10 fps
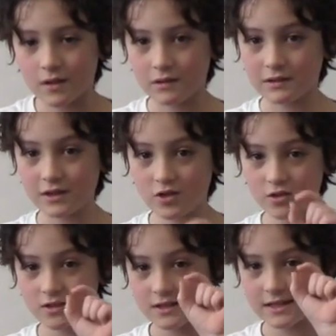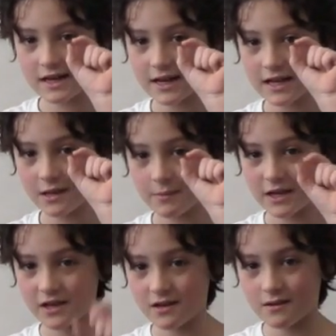little tiny
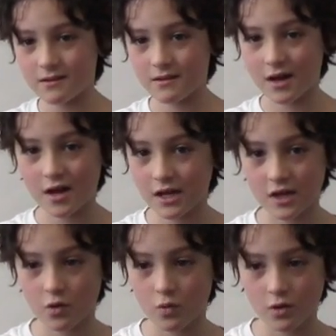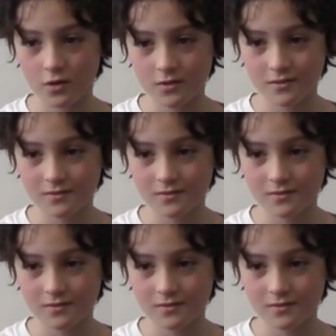bit not equal.